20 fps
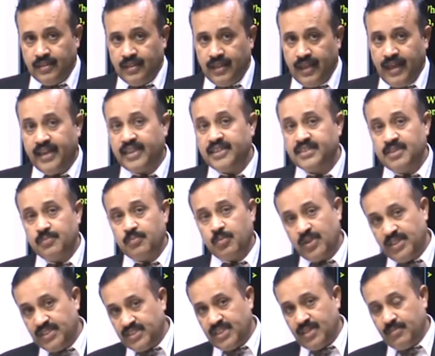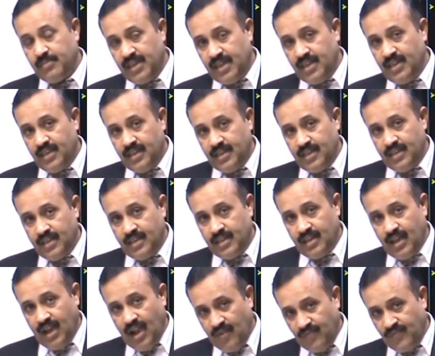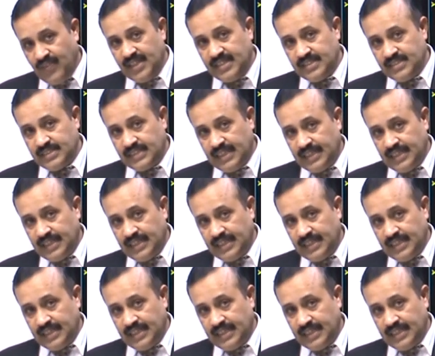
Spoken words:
it is a punishable offence